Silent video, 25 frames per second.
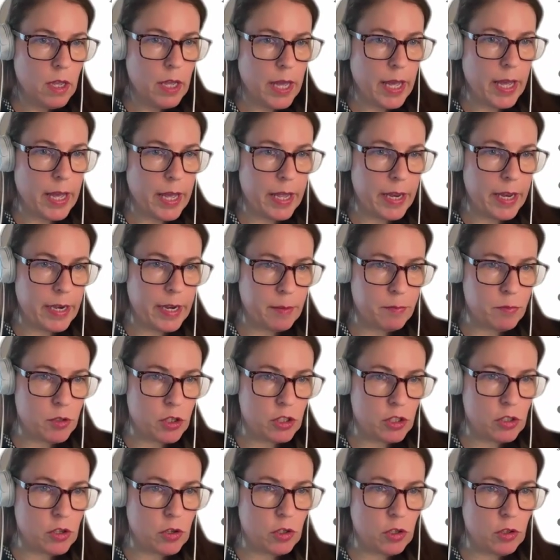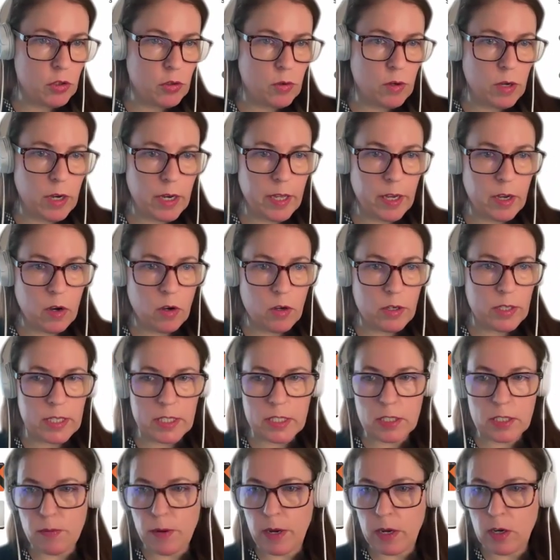And I'm just going to click on
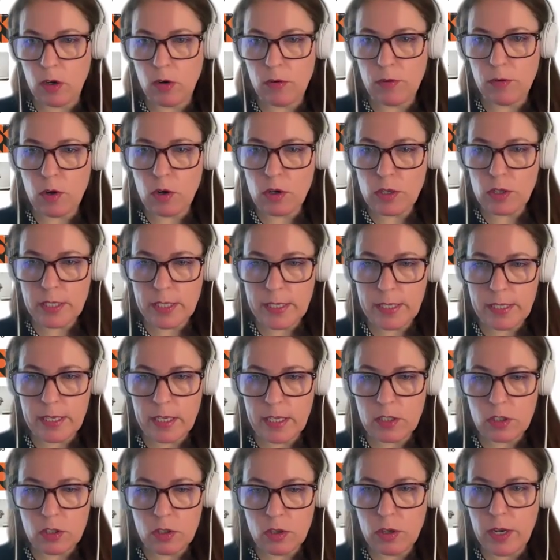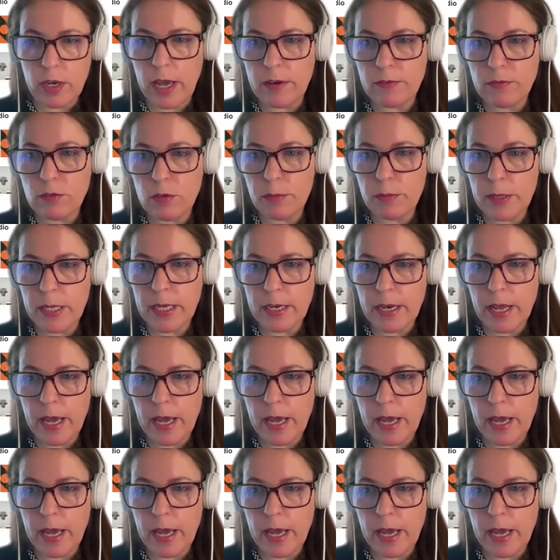this one. Of course, it does not have to be an